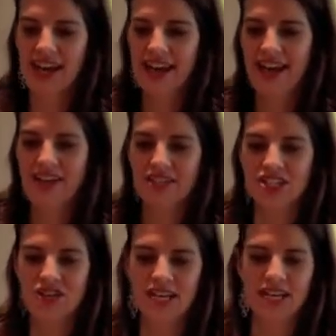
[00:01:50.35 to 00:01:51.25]
and
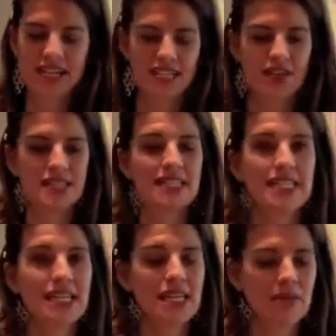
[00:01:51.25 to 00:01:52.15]
heavy duty, and so the
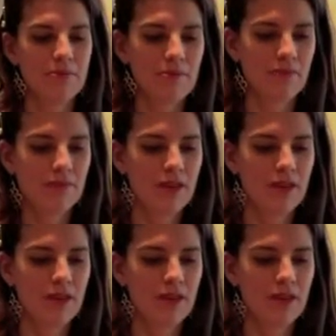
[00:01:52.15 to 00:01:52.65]
seam